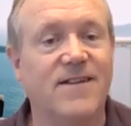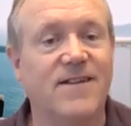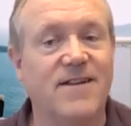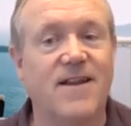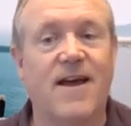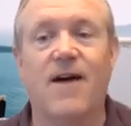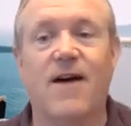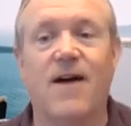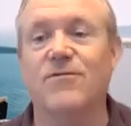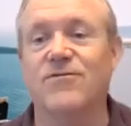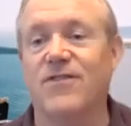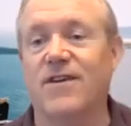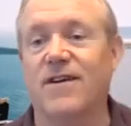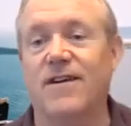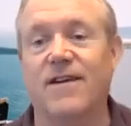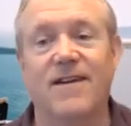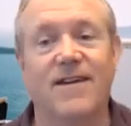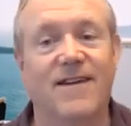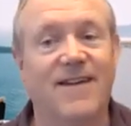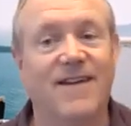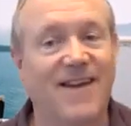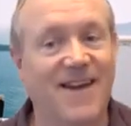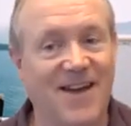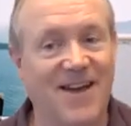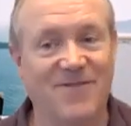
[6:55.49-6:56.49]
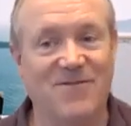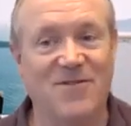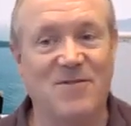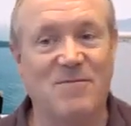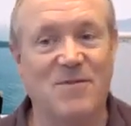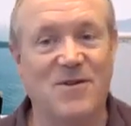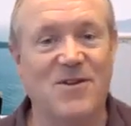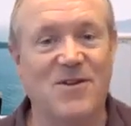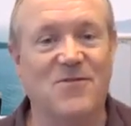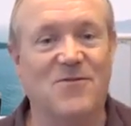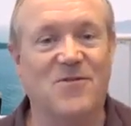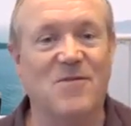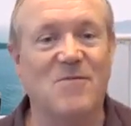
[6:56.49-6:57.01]
And now it's like
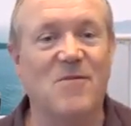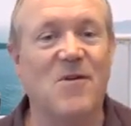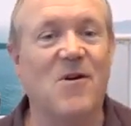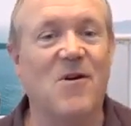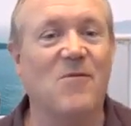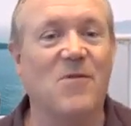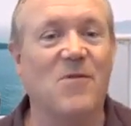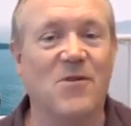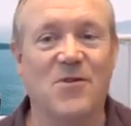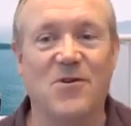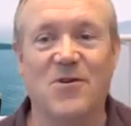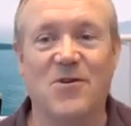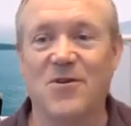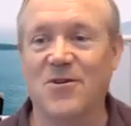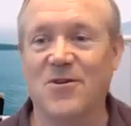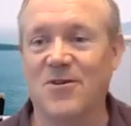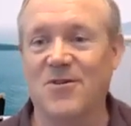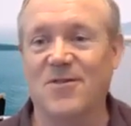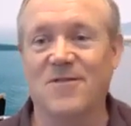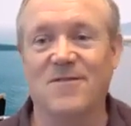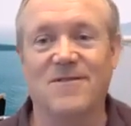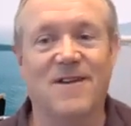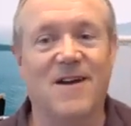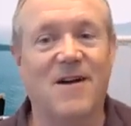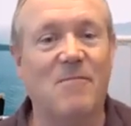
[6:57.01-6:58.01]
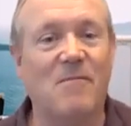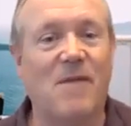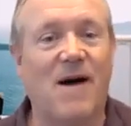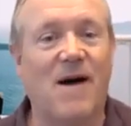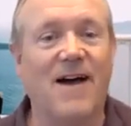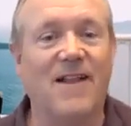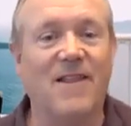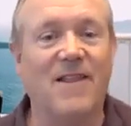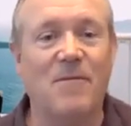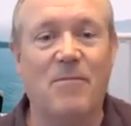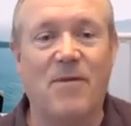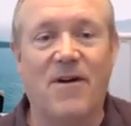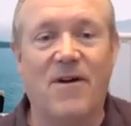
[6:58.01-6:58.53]
everybody's remote, whether you're a
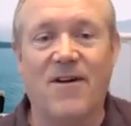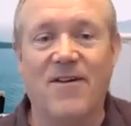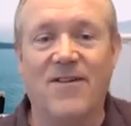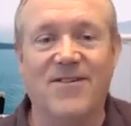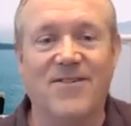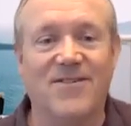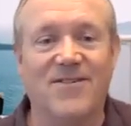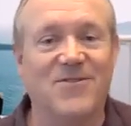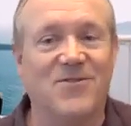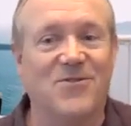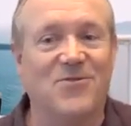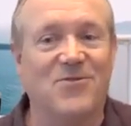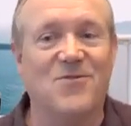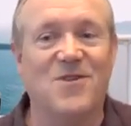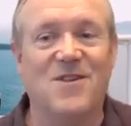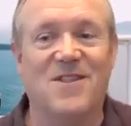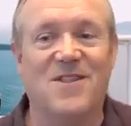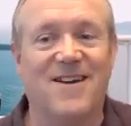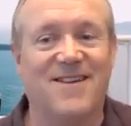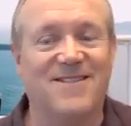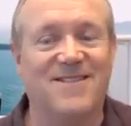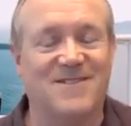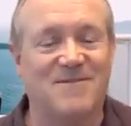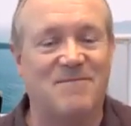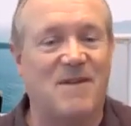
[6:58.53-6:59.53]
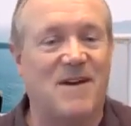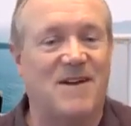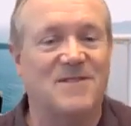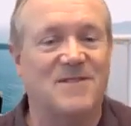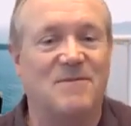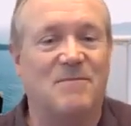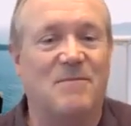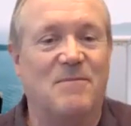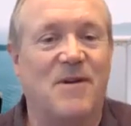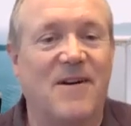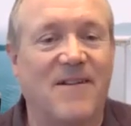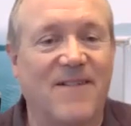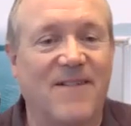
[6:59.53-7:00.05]
mile apart or 3,000 miles
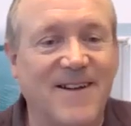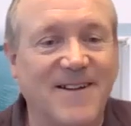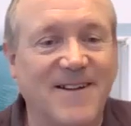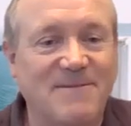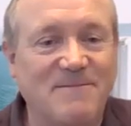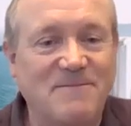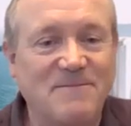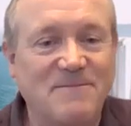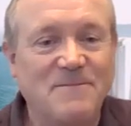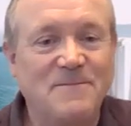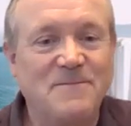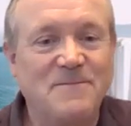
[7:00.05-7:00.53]
apart, right?